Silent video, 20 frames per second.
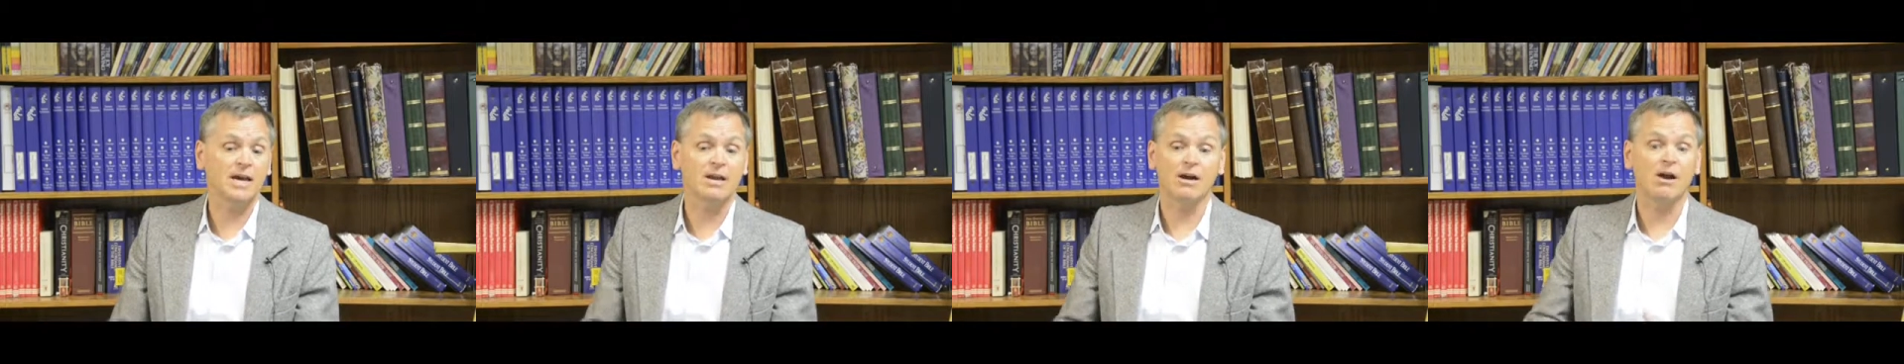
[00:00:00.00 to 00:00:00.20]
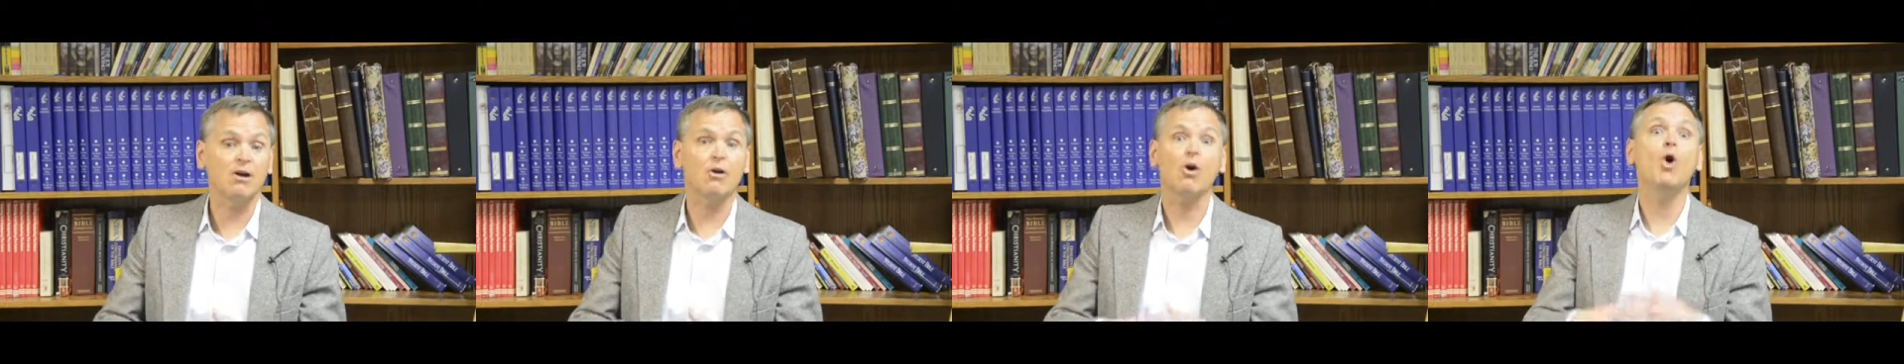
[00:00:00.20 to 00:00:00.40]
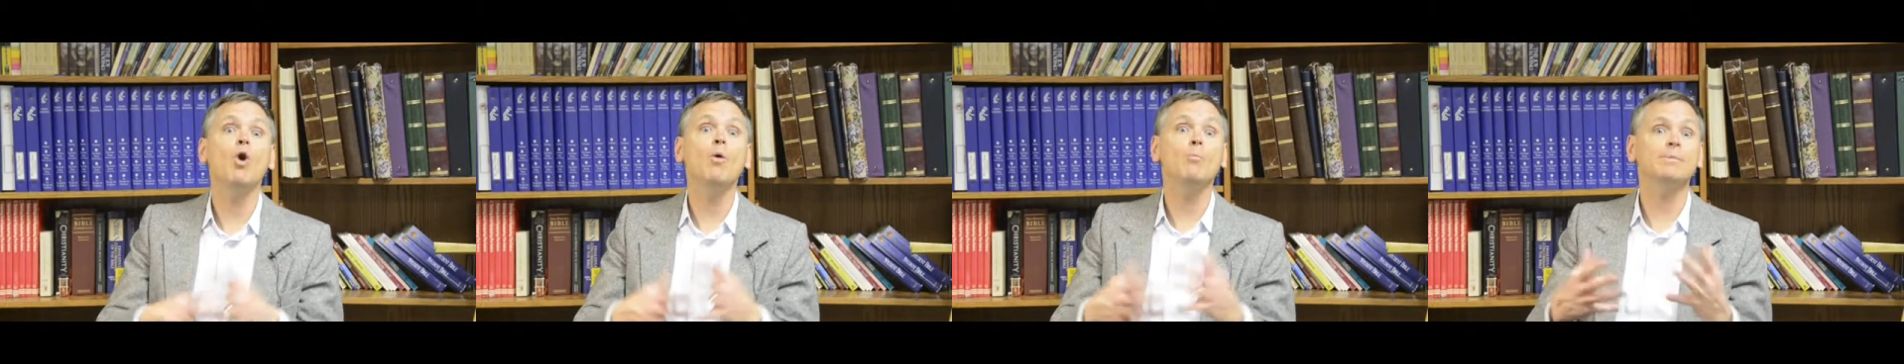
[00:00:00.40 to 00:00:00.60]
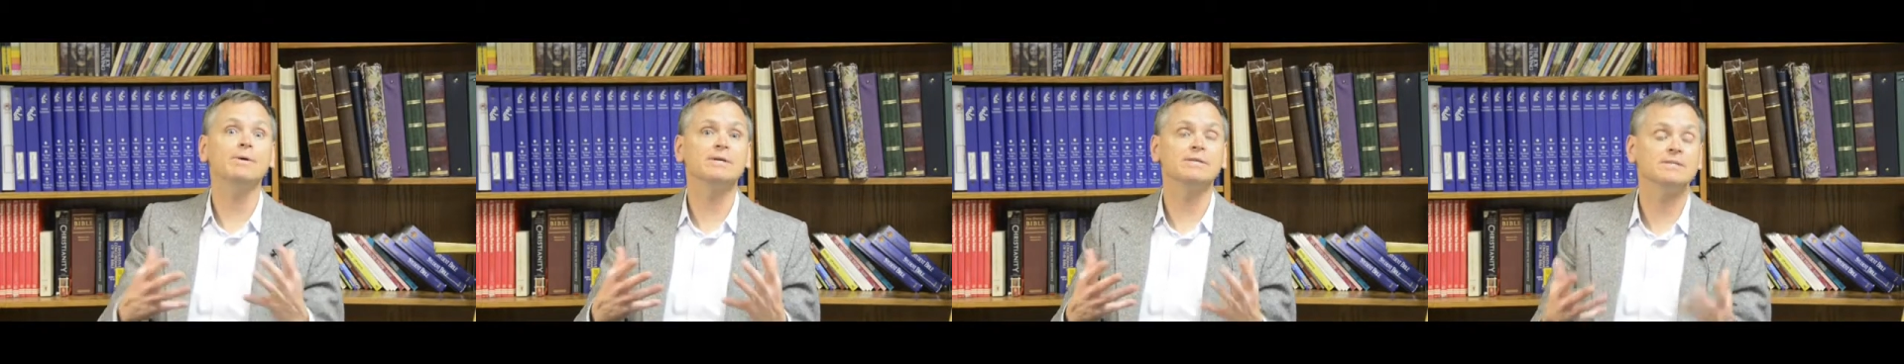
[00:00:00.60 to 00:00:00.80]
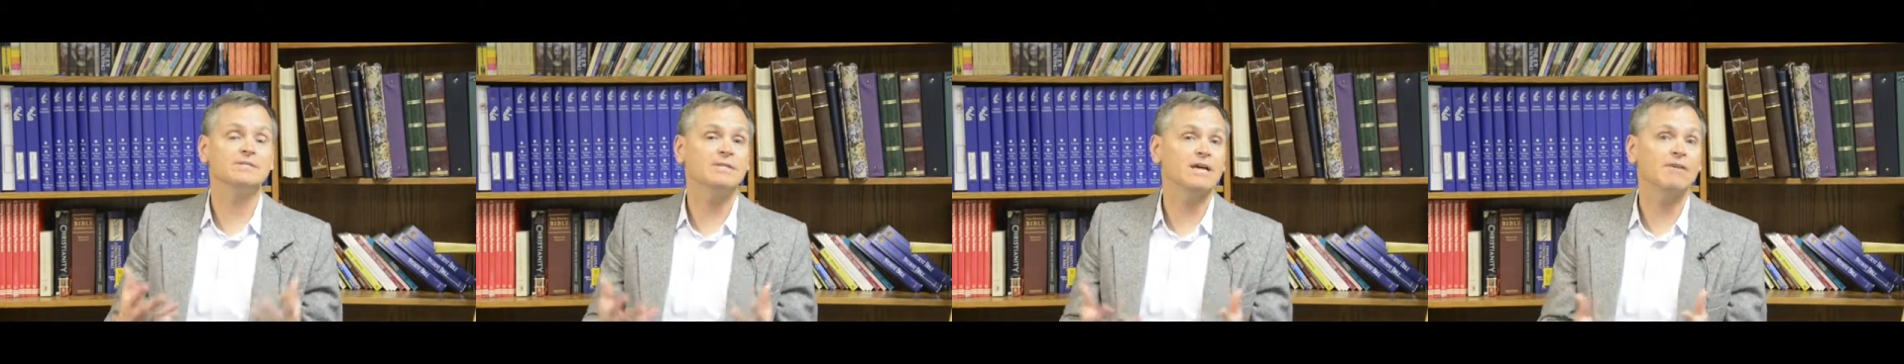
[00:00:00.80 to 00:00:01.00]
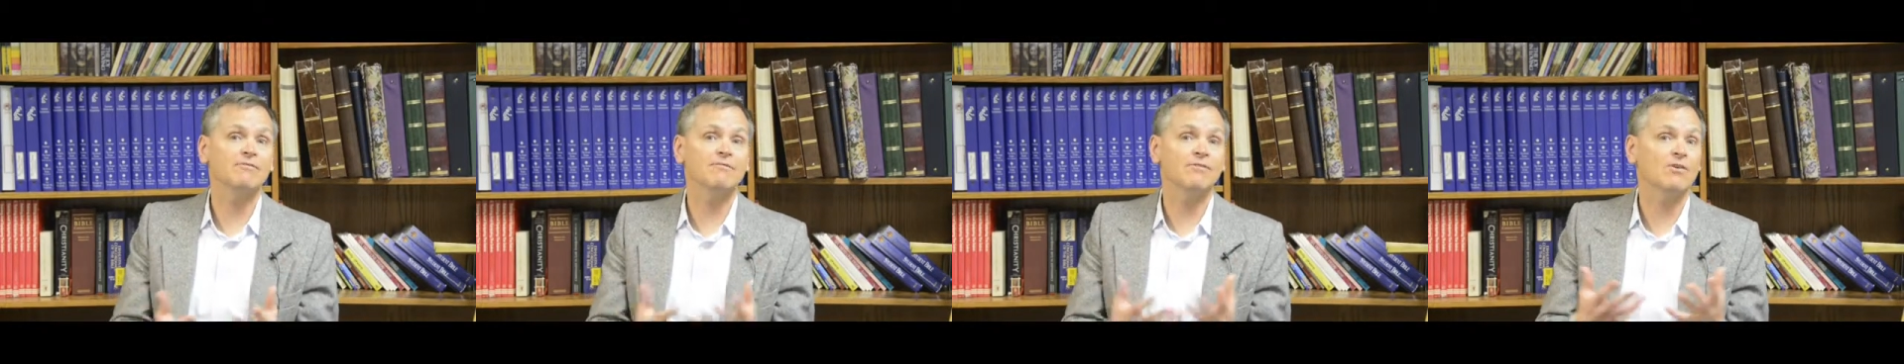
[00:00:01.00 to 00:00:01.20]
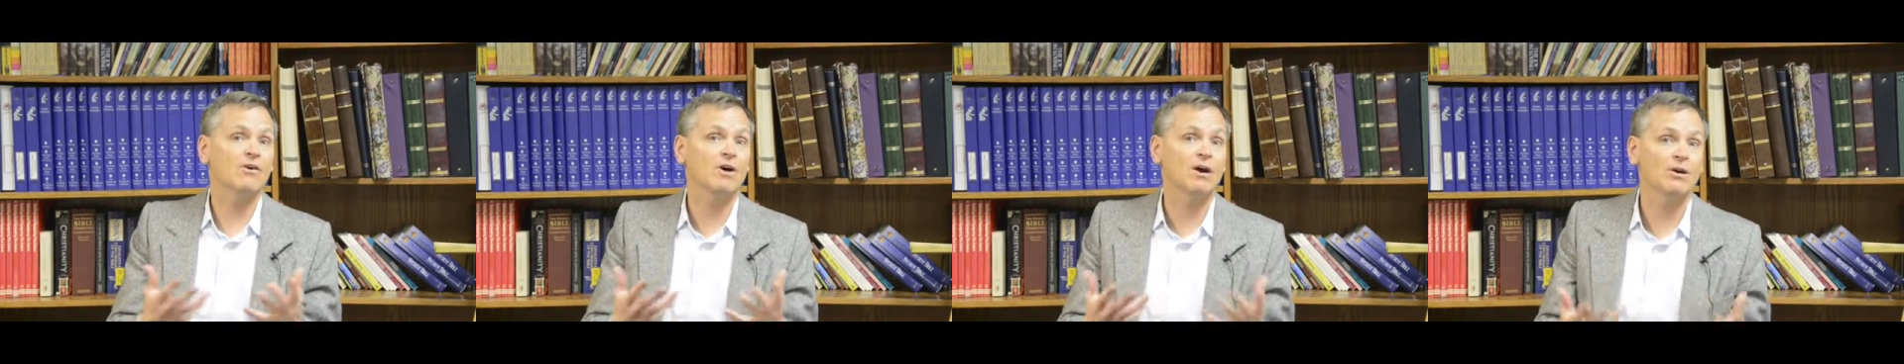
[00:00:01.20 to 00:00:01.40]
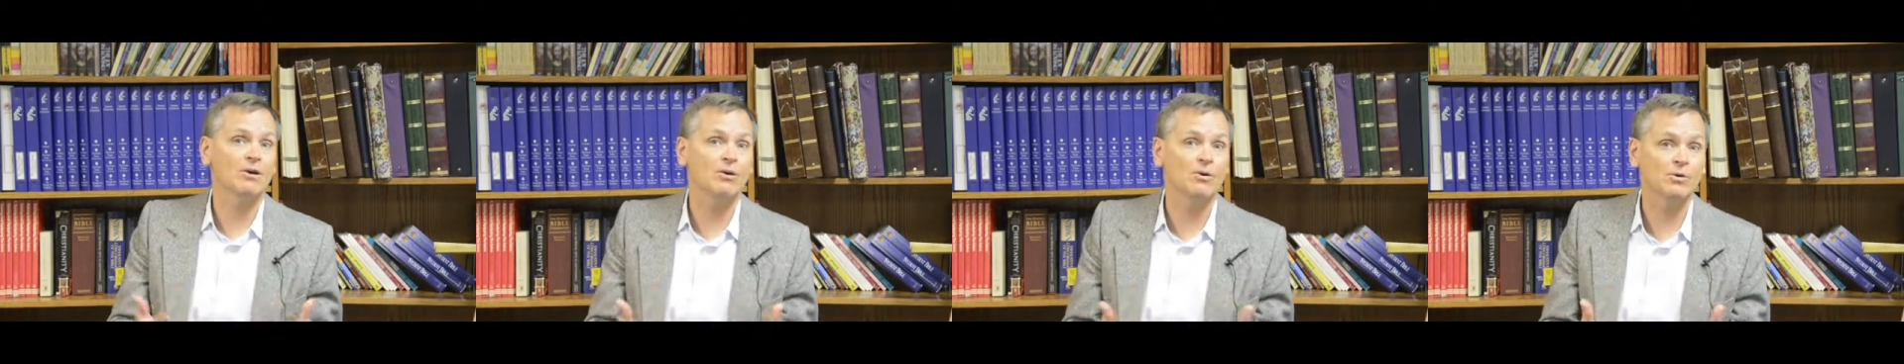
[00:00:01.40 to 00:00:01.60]
Our hope is dead for
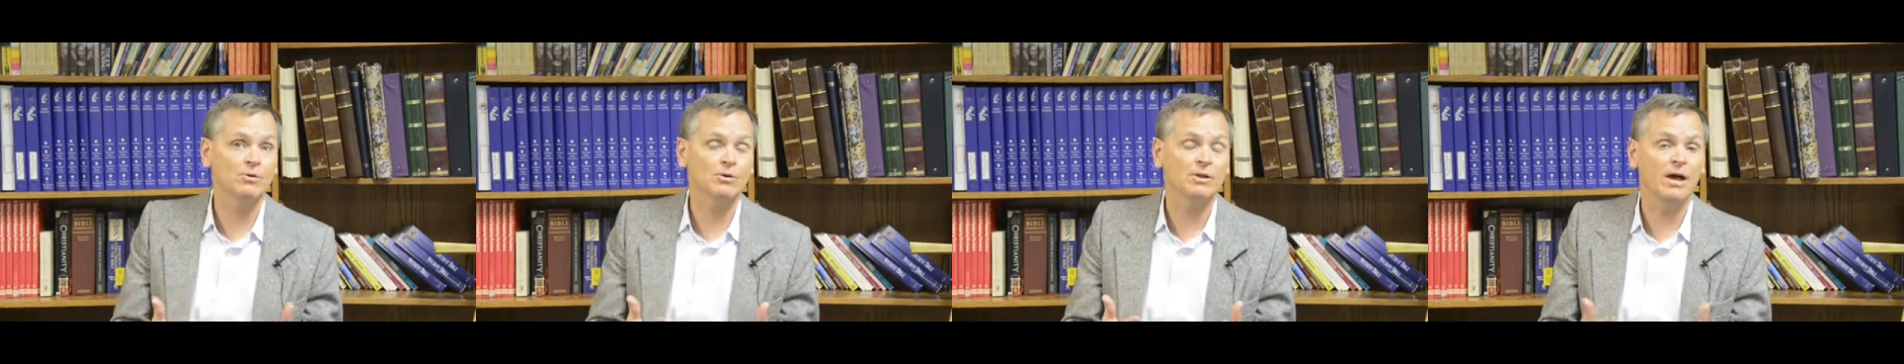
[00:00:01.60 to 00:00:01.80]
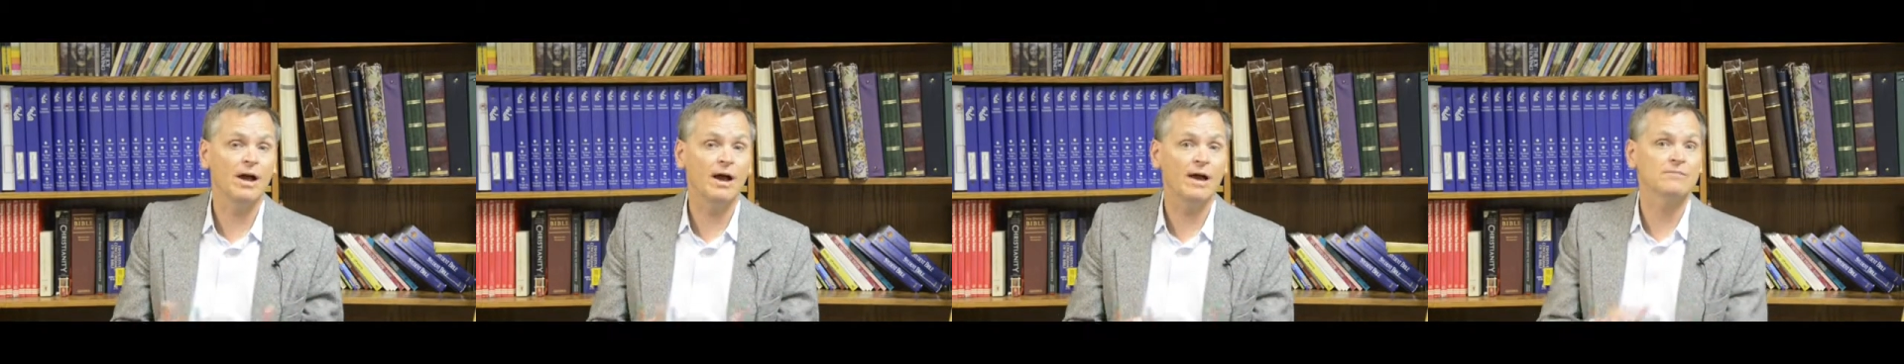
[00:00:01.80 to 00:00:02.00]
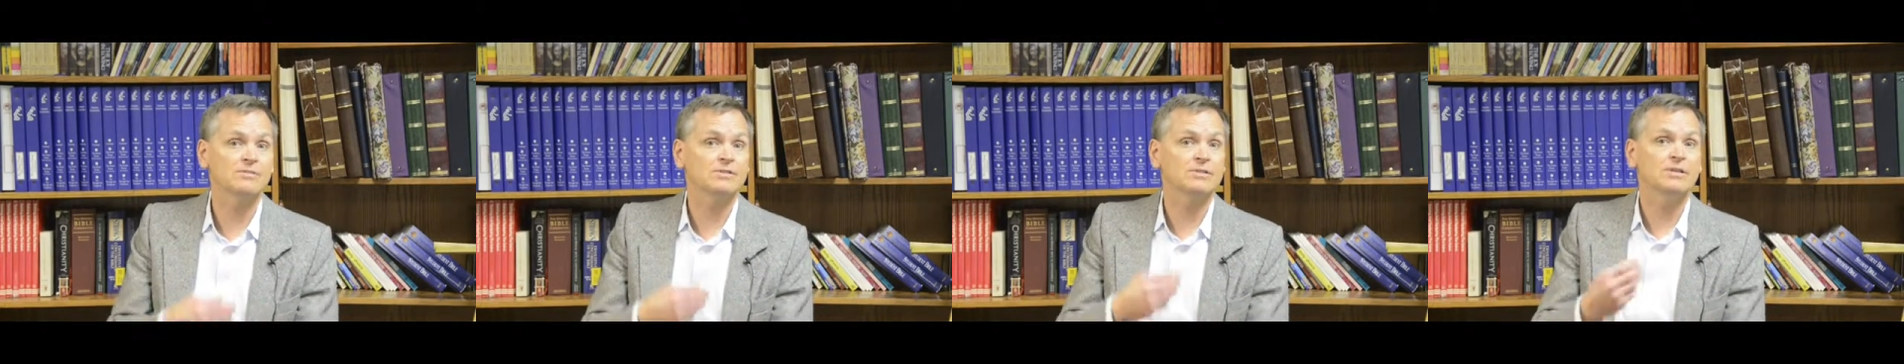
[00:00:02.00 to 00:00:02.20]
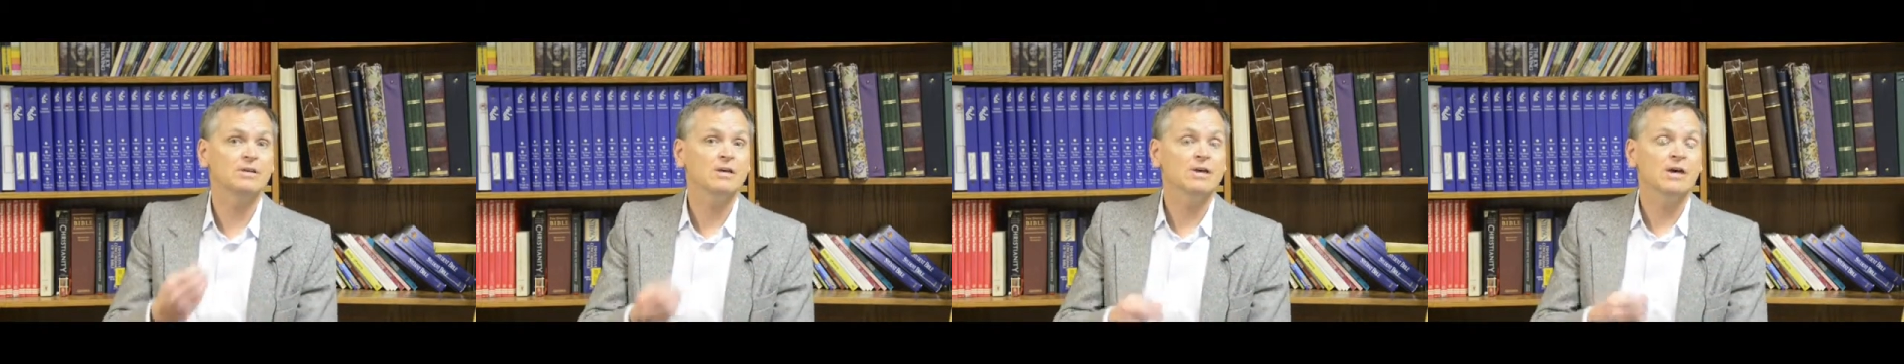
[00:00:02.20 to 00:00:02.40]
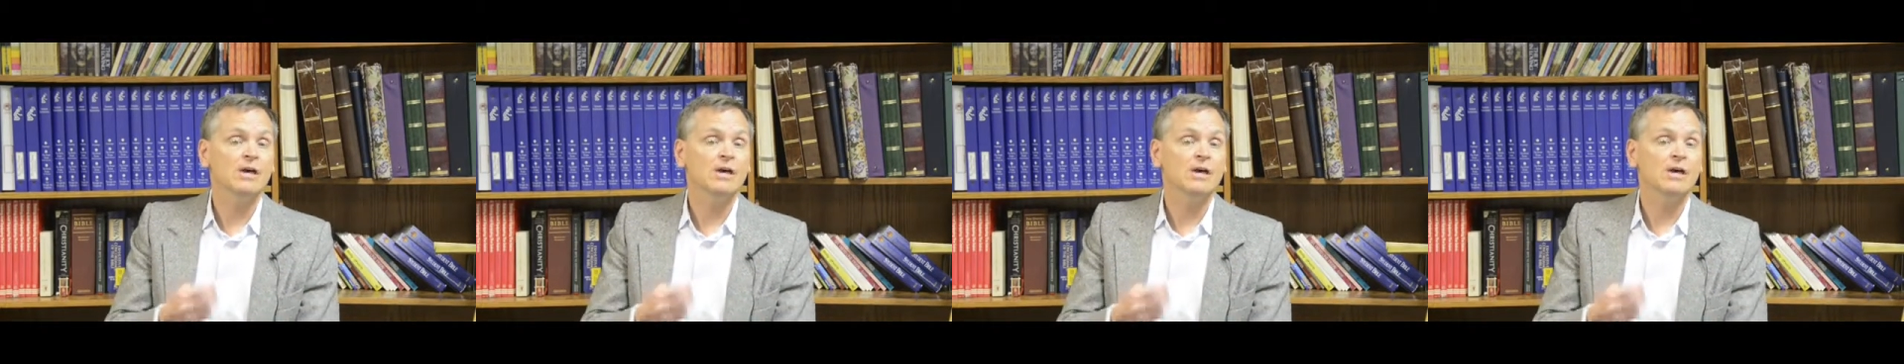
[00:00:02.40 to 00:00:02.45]
our own lives and,